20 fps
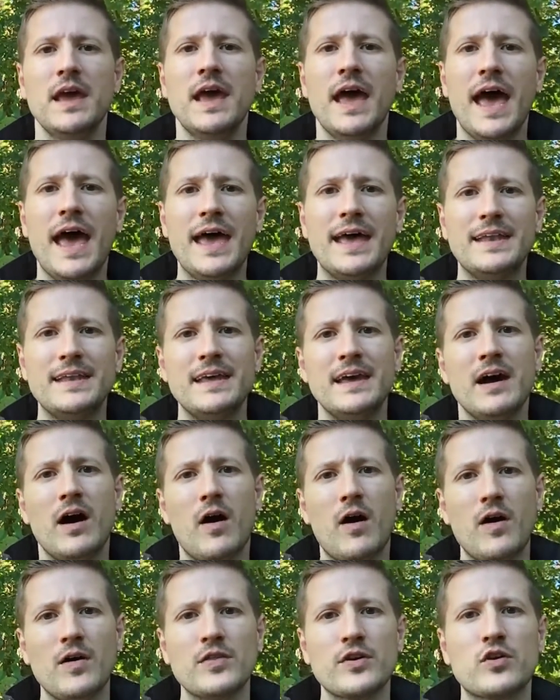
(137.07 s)
And
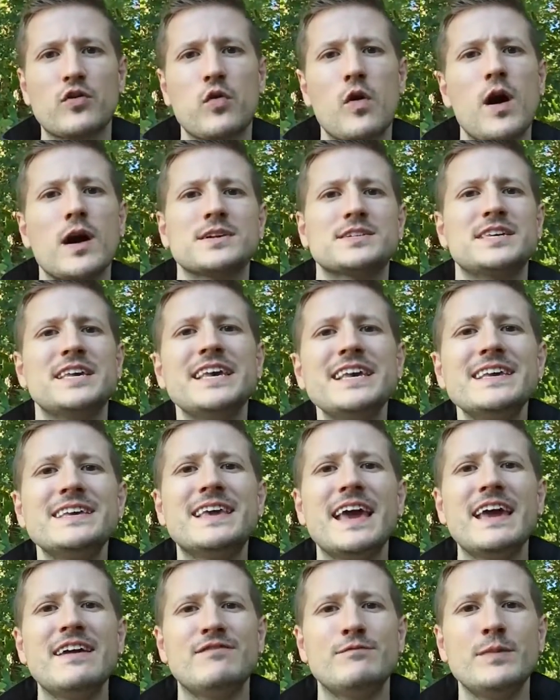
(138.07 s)
on the cross, he
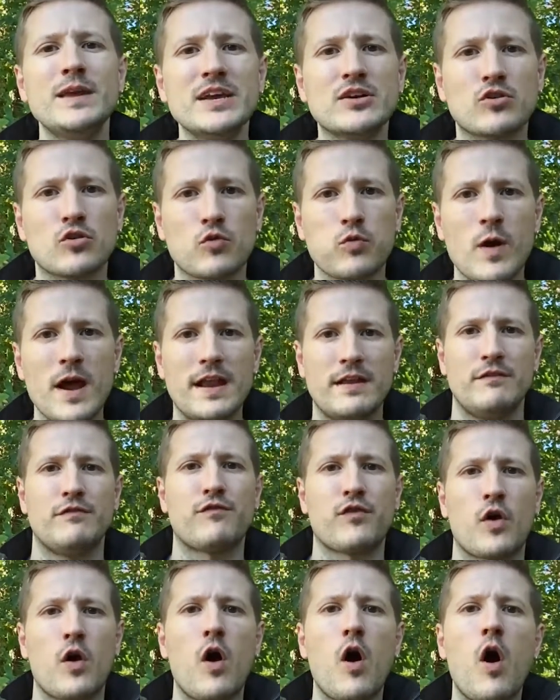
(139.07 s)
gave me credit
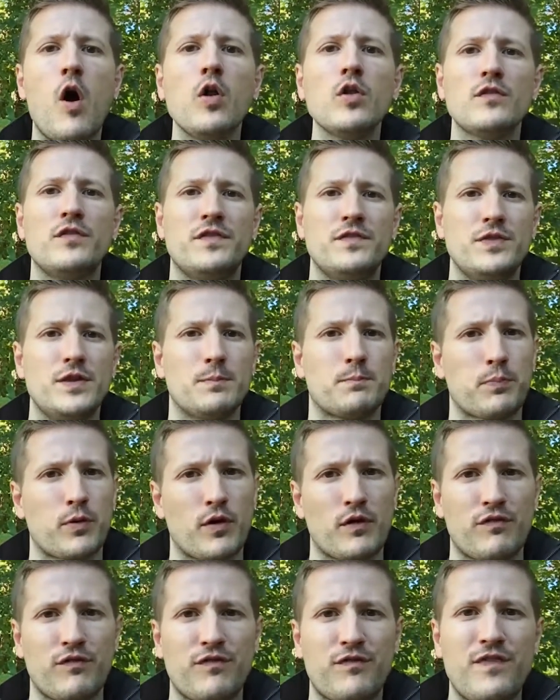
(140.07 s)
for all of the
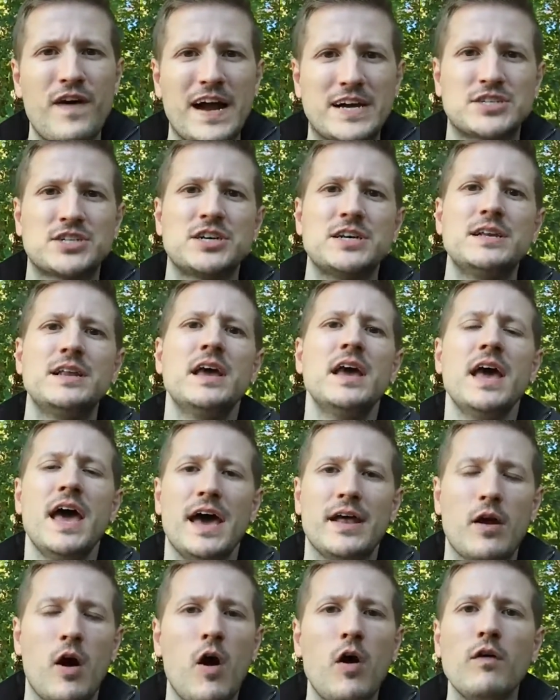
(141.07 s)
perfection
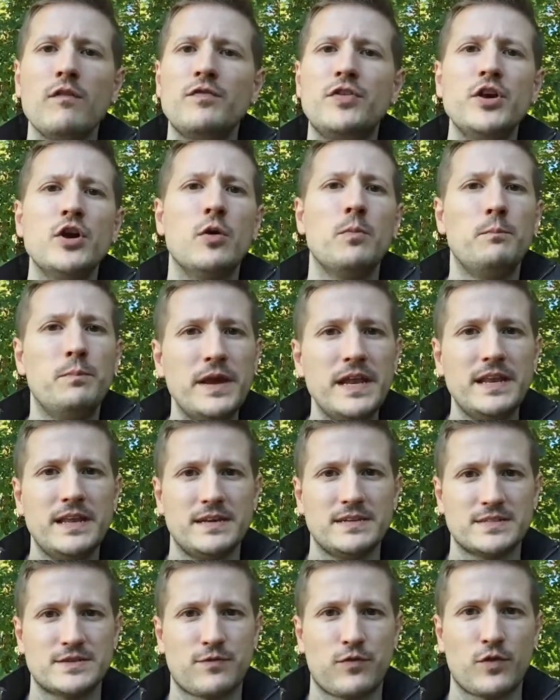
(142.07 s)
and all of the
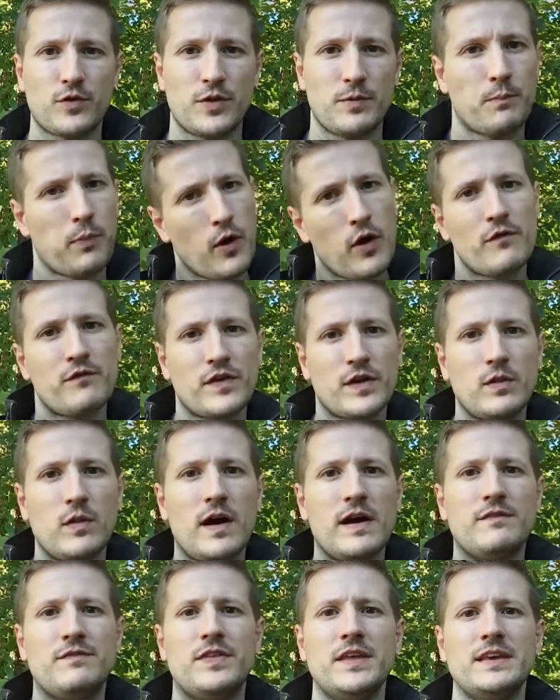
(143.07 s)
obedience for the perfect
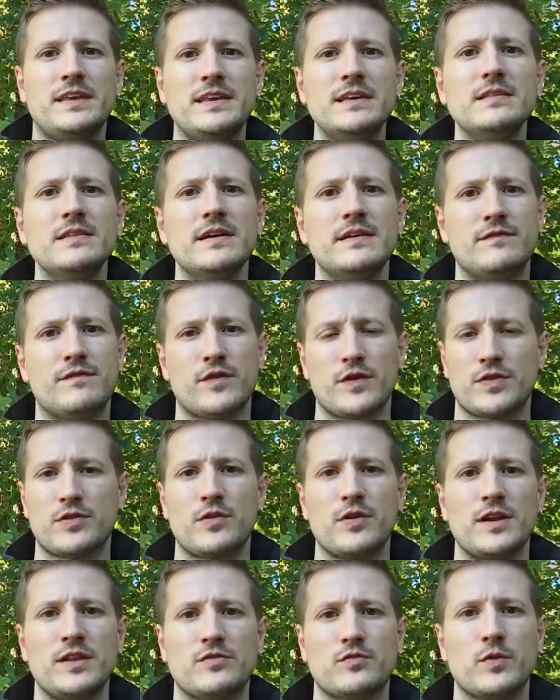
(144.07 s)
life that he lived for
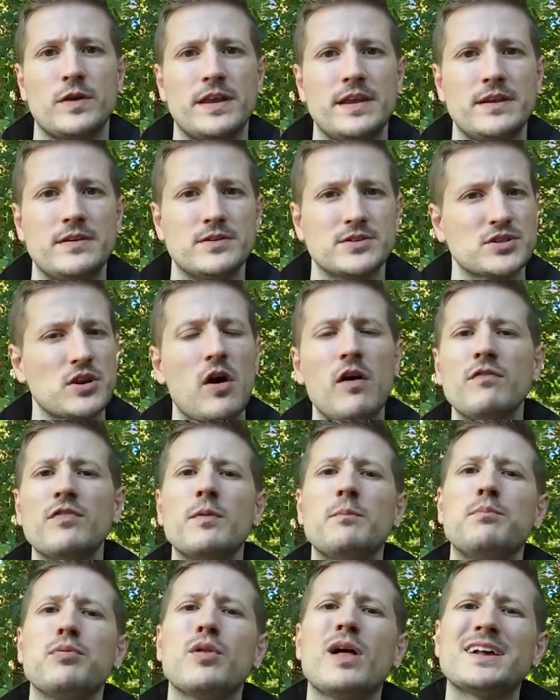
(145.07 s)
33 years. All of the
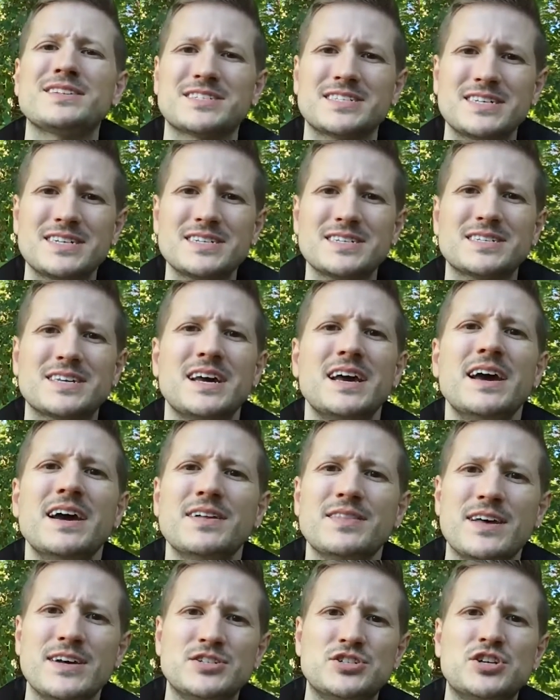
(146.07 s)
blessings
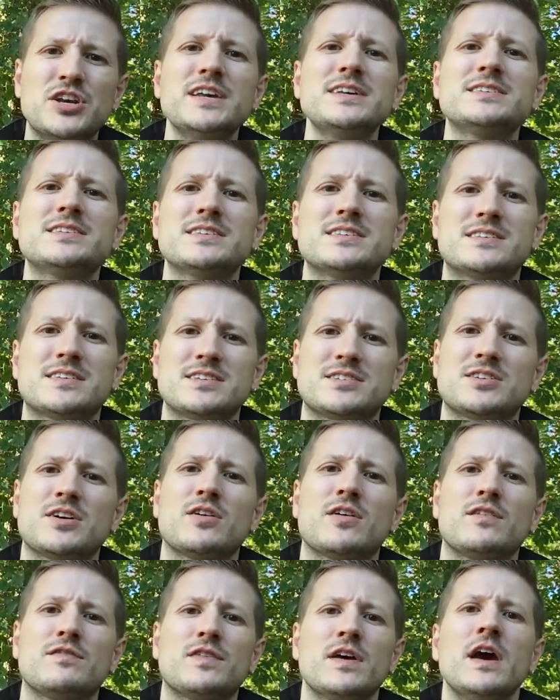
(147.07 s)
that Jesus
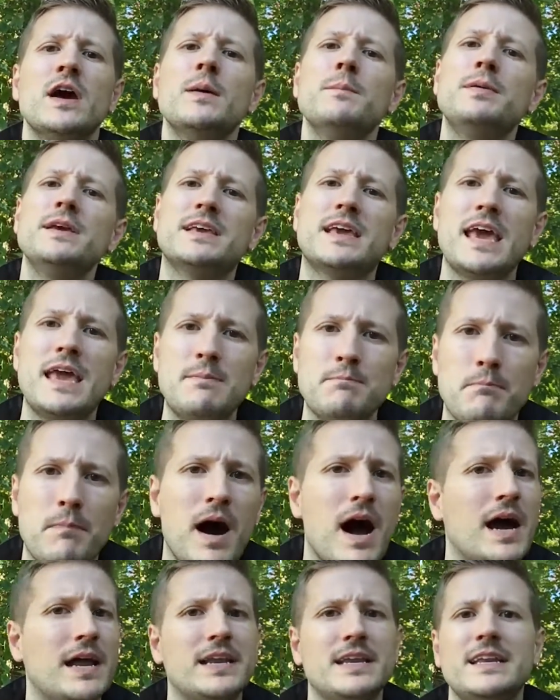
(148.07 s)
deserved became
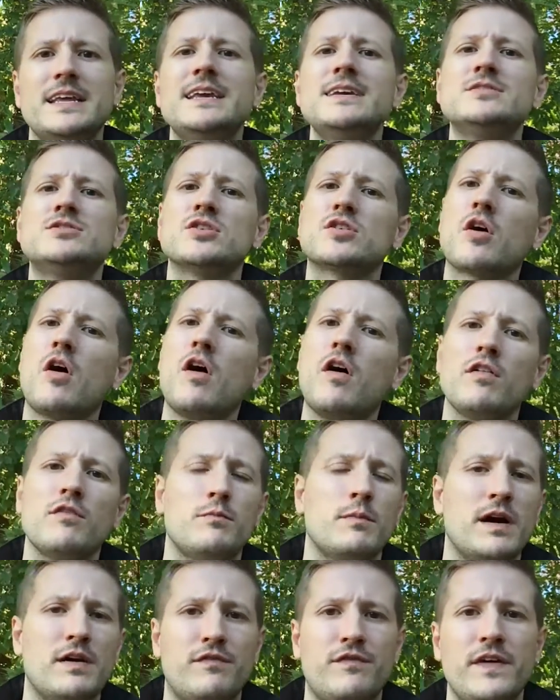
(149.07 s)
mine, and he took all of
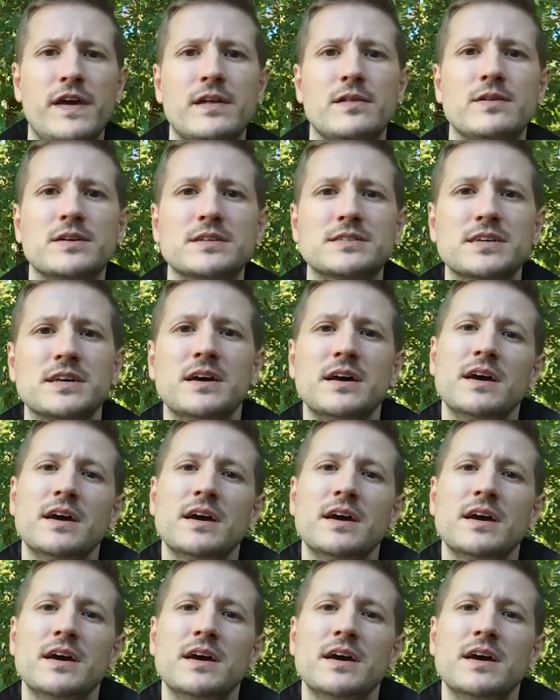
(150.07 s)
my failings.